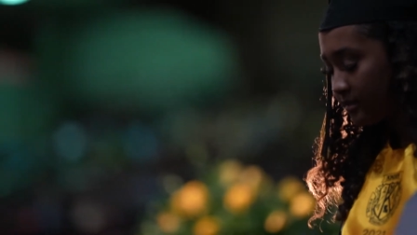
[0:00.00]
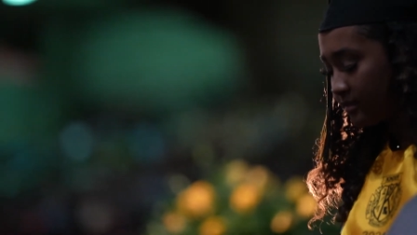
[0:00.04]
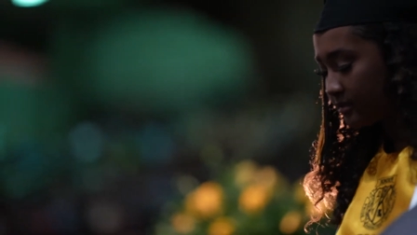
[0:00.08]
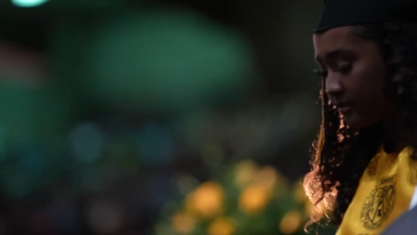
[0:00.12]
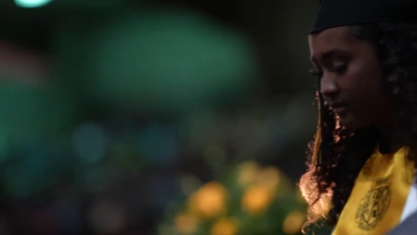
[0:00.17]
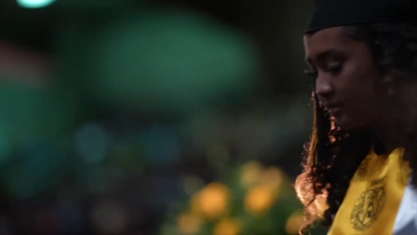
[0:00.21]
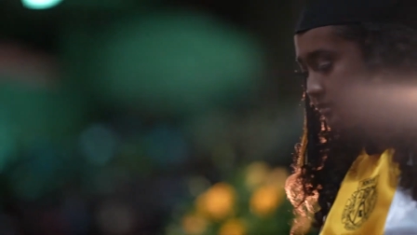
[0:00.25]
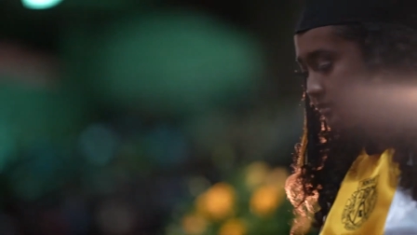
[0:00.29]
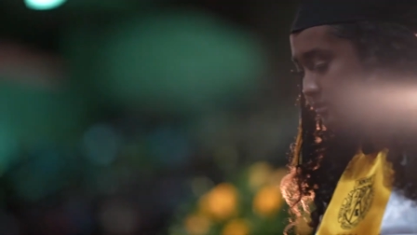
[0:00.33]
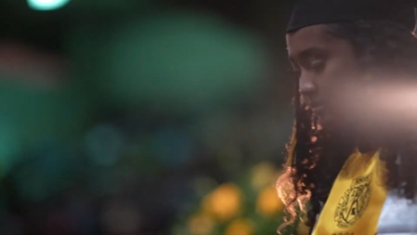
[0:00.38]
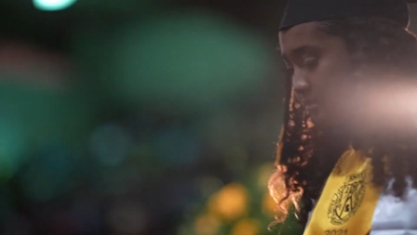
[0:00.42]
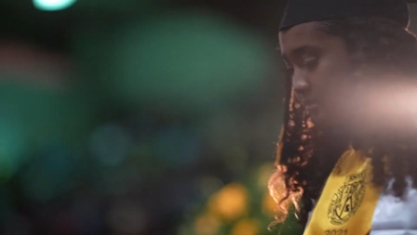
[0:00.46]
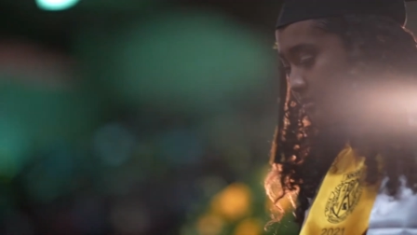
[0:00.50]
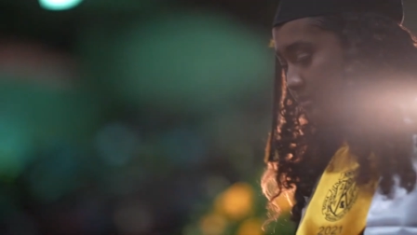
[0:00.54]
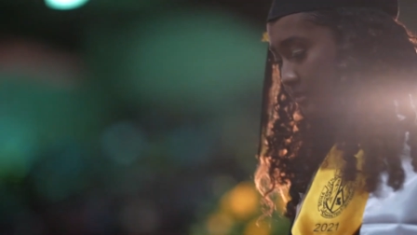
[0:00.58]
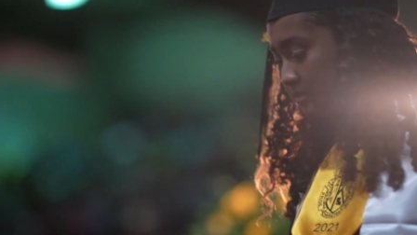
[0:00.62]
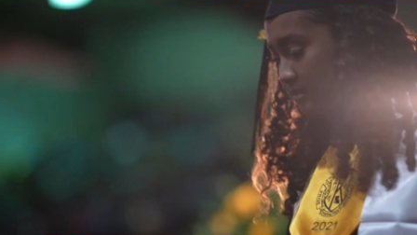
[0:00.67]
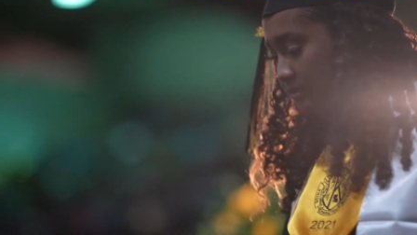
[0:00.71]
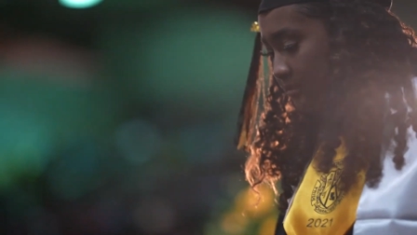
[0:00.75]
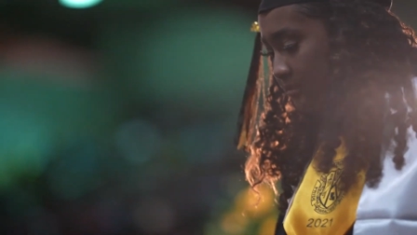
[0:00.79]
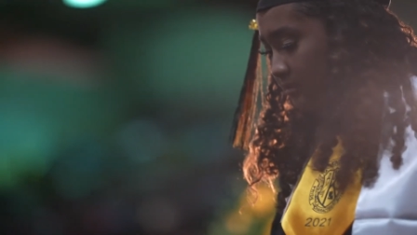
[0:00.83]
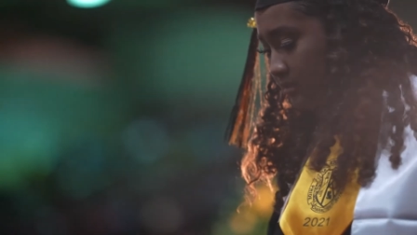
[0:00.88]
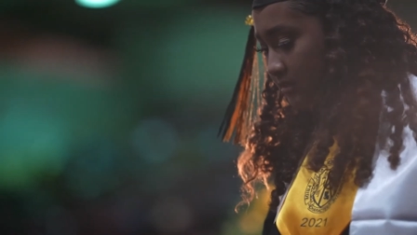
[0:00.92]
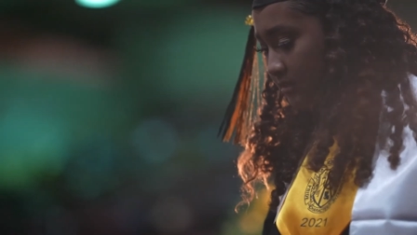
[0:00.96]
You raise
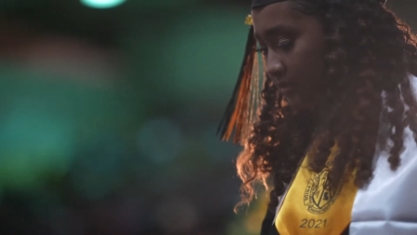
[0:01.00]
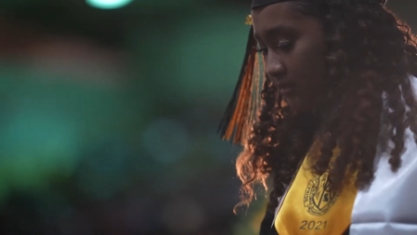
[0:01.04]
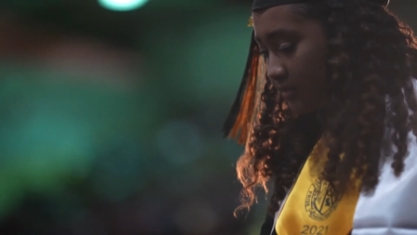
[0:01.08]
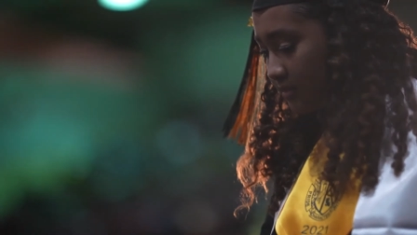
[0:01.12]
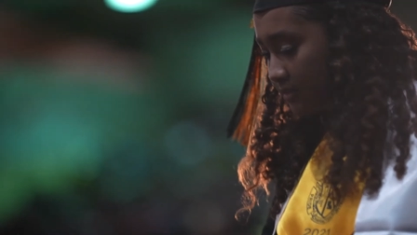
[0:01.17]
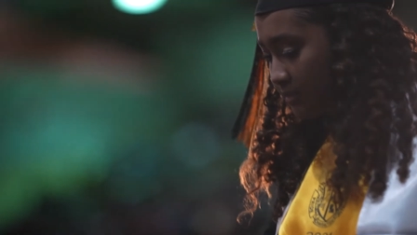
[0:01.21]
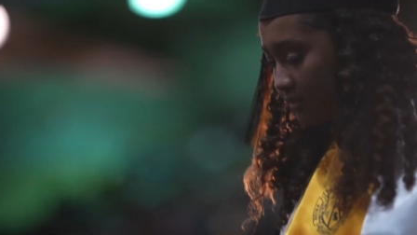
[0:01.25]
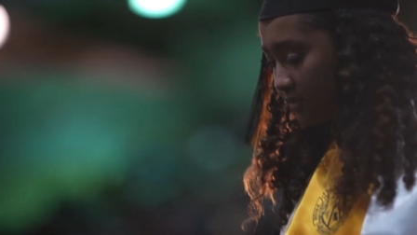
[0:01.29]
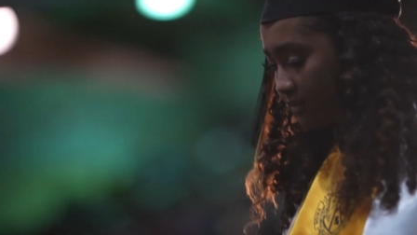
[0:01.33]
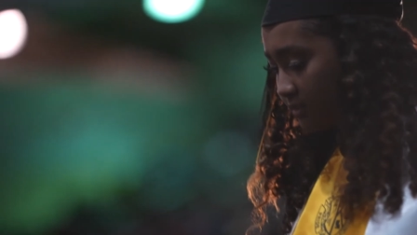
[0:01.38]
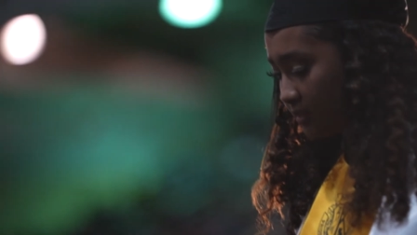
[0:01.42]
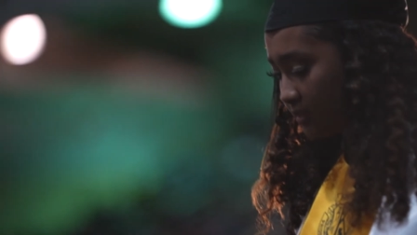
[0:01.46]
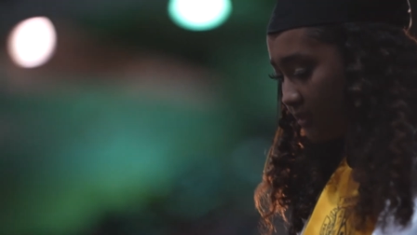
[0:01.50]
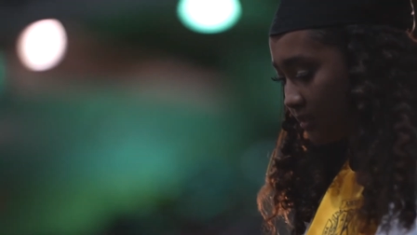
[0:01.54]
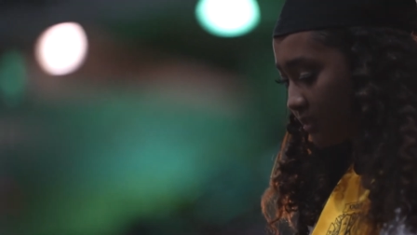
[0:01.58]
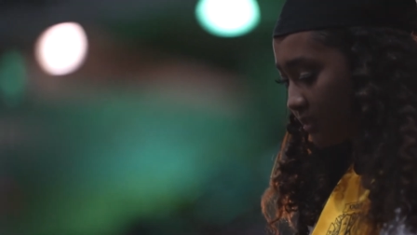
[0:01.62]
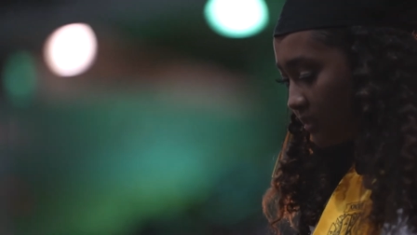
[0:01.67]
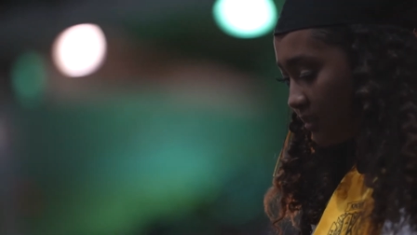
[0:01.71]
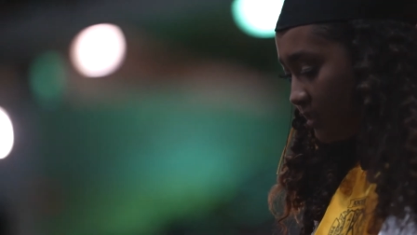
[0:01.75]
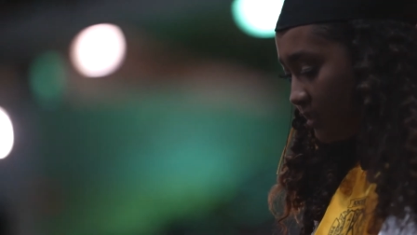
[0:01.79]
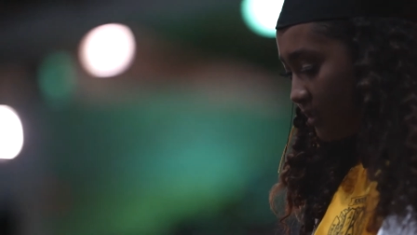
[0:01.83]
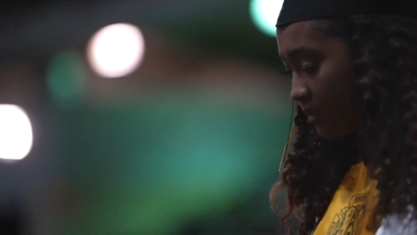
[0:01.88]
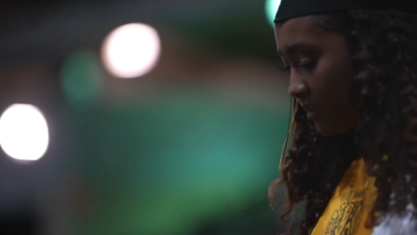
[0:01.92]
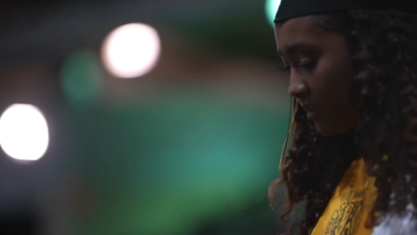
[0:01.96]
the hope of one
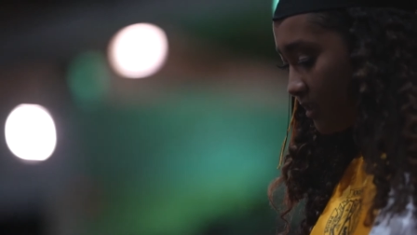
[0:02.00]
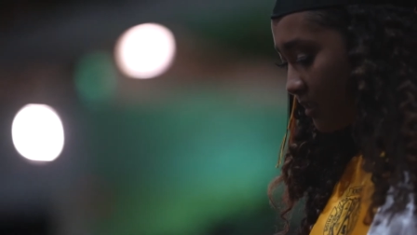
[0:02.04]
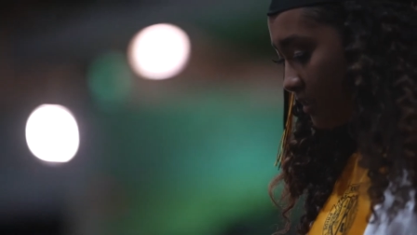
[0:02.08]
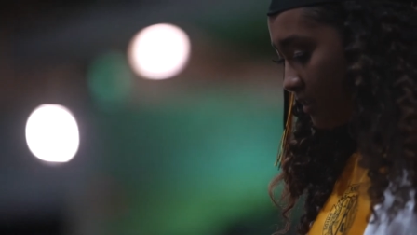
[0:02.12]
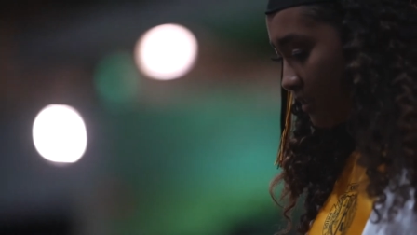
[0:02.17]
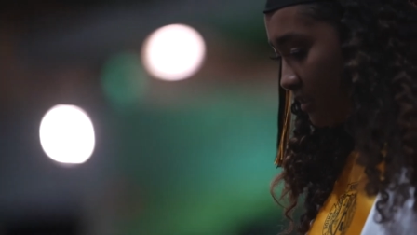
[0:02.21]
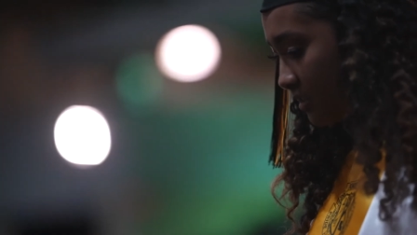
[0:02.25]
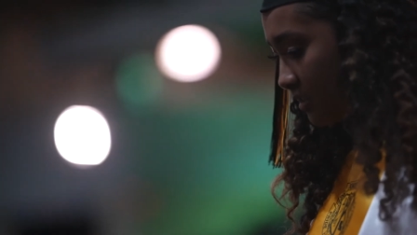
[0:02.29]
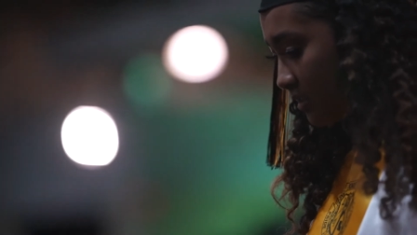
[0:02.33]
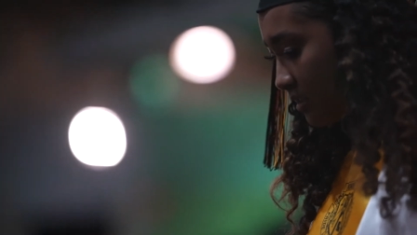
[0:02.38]
person